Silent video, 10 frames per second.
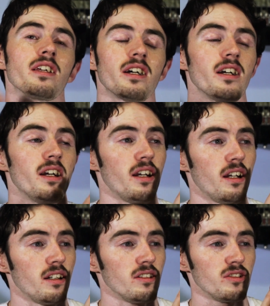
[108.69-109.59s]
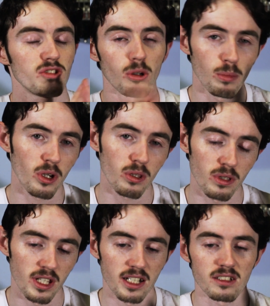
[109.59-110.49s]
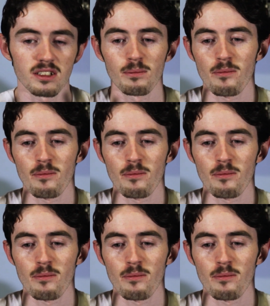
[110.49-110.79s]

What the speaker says: Yeah, don't bother with that.